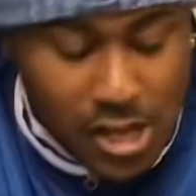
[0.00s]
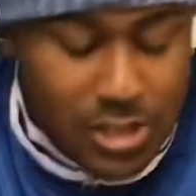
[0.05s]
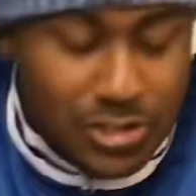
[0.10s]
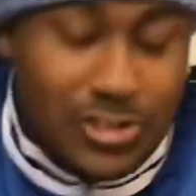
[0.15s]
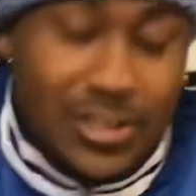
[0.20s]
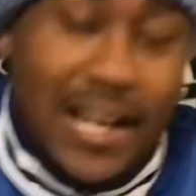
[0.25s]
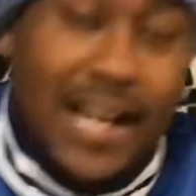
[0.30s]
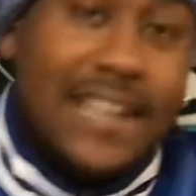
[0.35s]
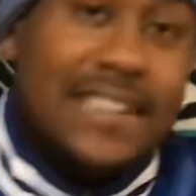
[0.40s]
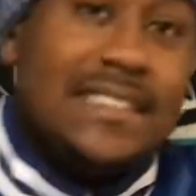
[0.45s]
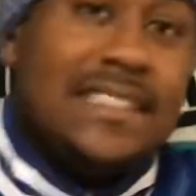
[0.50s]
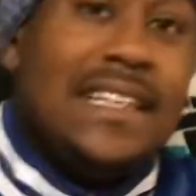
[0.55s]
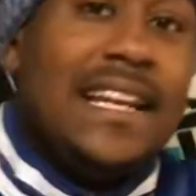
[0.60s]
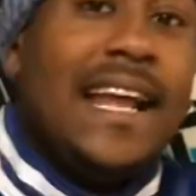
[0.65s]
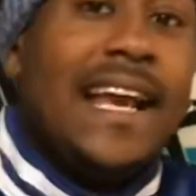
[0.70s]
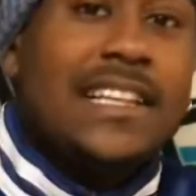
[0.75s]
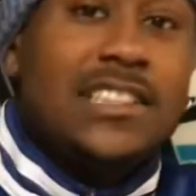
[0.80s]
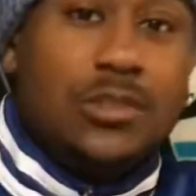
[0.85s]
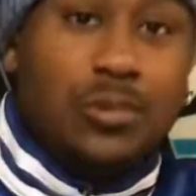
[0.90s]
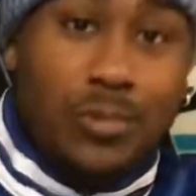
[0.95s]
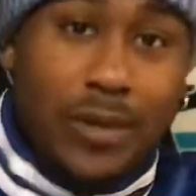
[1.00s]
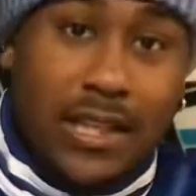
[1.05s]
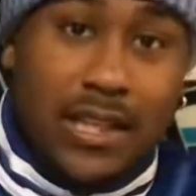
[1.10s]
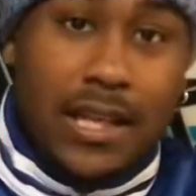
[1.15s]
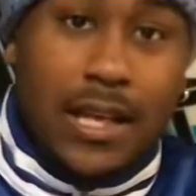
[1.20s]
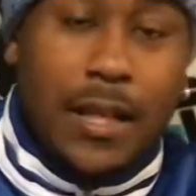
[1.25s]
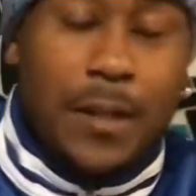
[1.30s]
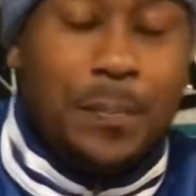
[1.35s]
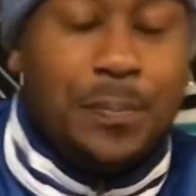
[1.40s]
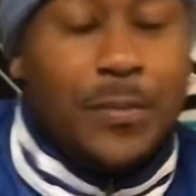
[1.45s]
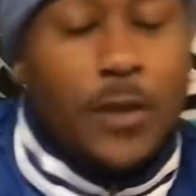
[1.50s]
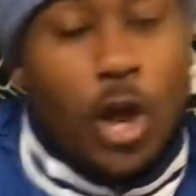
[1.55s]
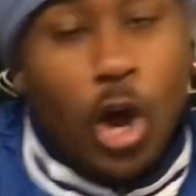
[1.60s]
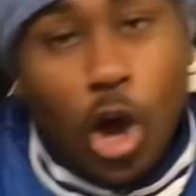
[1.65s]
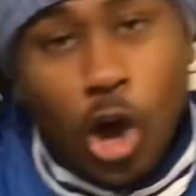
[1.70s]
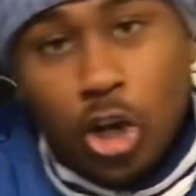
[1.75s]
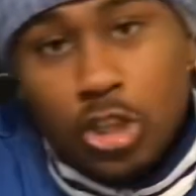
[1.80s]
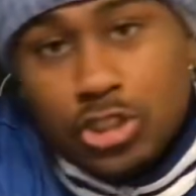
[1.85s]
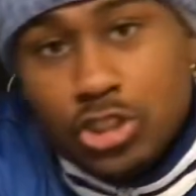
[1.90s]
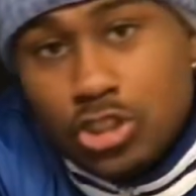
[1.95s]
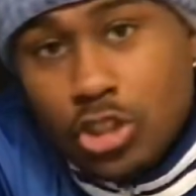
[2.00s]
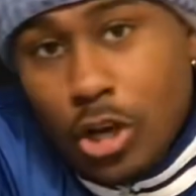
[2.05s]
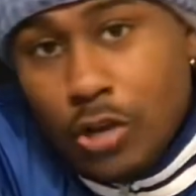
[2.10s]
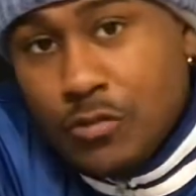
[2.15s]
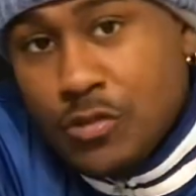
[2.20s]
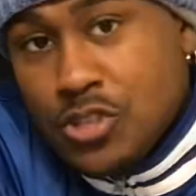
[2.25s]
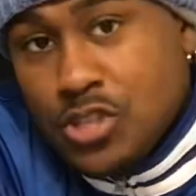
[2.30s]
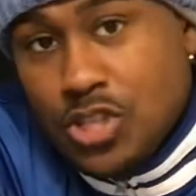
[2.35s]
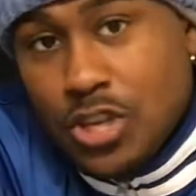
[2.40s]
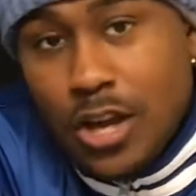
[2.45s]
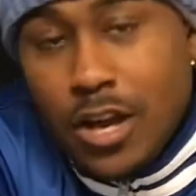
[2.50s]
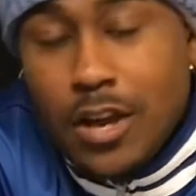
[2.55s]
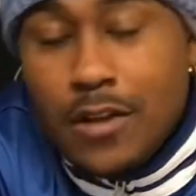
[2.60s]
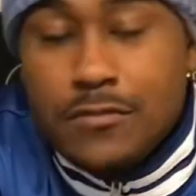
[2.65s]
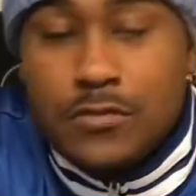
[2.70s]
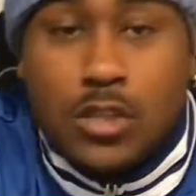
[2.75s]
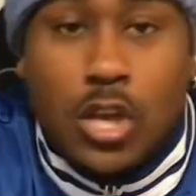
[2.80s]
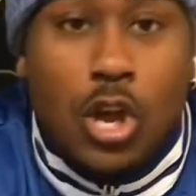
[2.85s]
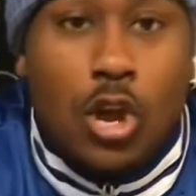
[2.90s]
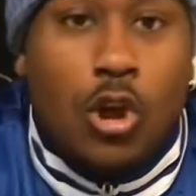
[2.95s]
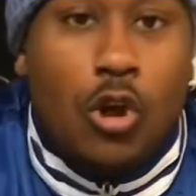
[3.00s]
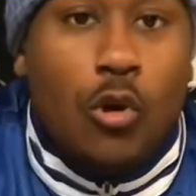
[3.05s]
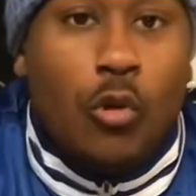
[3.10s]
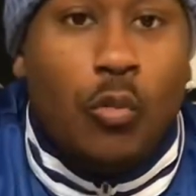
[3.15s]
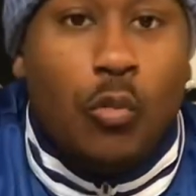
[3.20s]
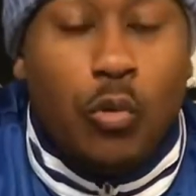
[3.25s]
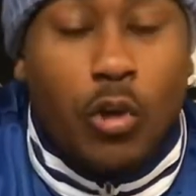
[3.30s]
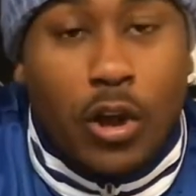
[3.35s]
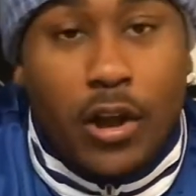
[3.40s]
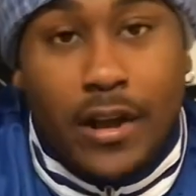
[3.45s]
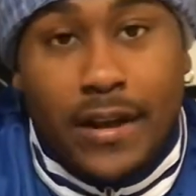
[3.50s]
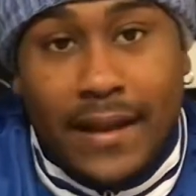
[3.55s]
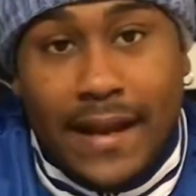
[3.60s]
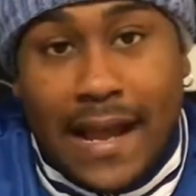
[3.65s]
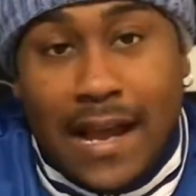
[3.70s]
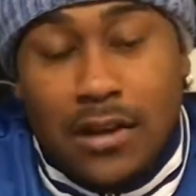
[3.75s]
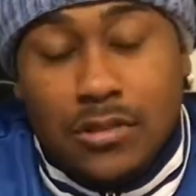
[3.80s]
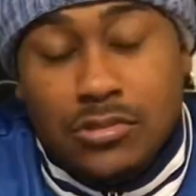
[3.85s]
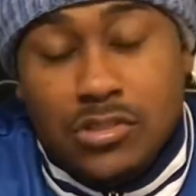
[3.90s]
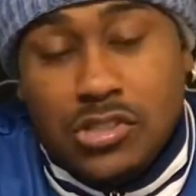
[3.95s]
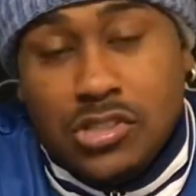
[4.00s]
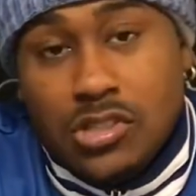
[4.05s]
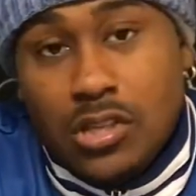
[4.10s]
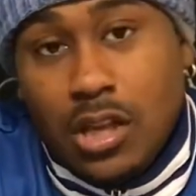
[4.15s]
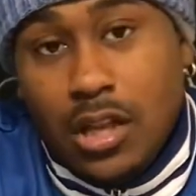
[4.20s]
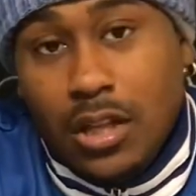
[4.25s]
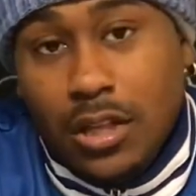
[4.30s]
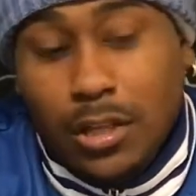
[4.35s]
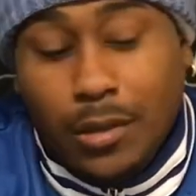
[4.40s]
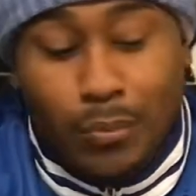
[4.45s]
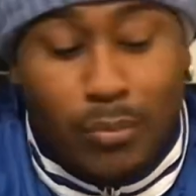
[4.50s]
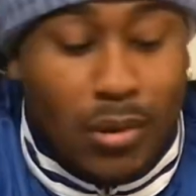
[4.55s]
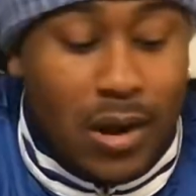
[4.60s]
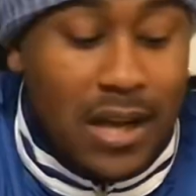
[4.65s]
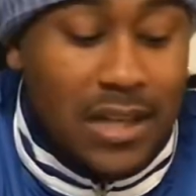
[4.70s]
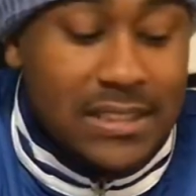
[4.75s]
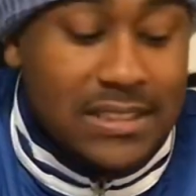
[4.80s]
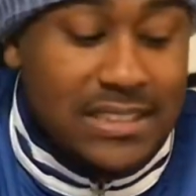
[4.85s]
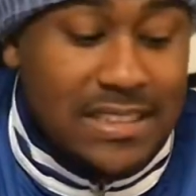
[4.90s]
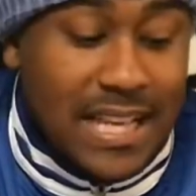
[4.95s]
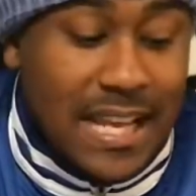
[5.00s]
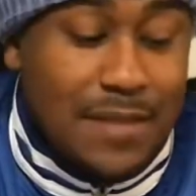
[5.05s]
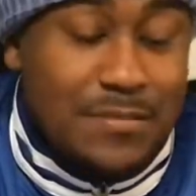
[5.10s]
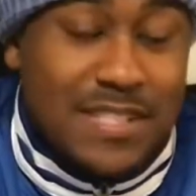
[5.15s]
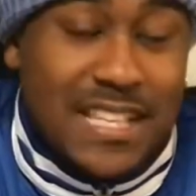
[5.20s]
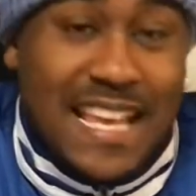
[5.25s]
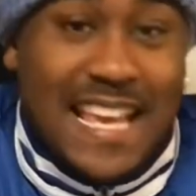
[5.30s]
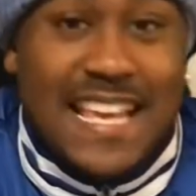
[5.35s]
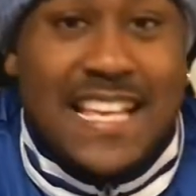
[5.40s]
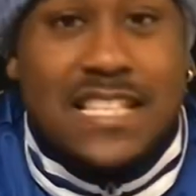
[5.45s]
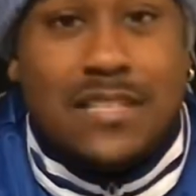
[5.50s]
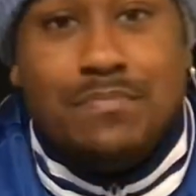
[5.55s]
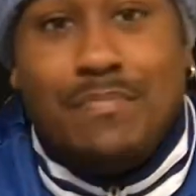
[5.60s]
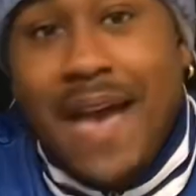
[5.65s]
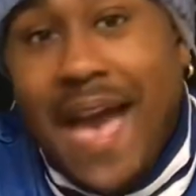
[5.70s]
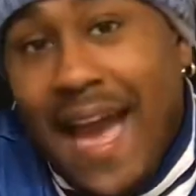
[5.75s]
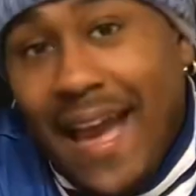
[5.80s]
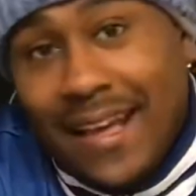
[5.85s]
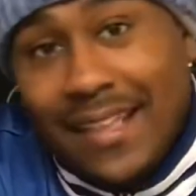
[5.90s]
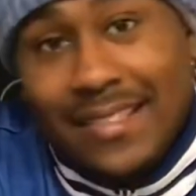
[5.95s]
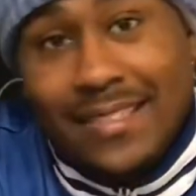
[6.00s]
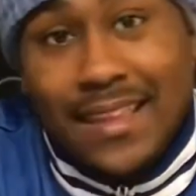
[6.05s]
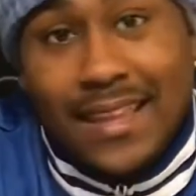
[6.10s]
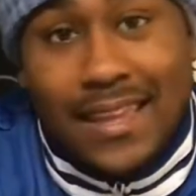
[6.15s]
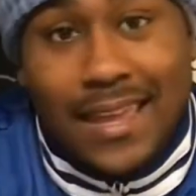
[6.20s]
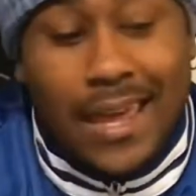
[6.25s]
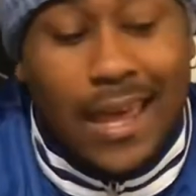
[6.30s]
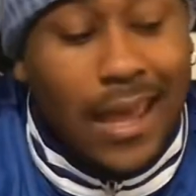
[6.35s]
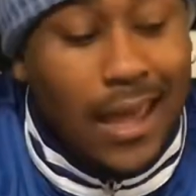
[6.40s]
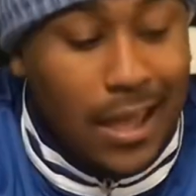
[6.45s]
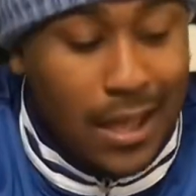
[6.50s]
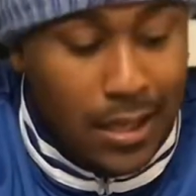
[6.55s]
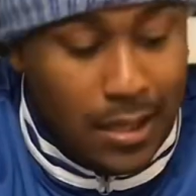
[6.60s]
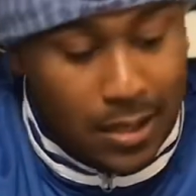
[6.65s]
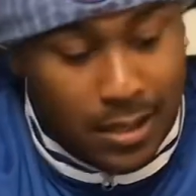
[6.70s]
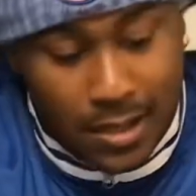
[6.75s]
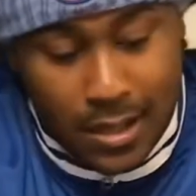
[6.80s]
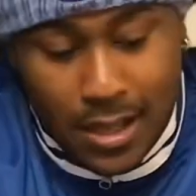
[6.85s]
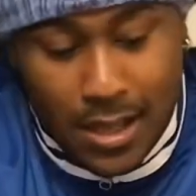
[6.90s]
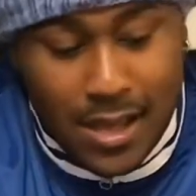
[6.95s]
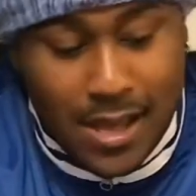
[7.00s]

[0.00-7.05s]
So that is next weekend. All-Star reserves were announced. LeBron James is back. The King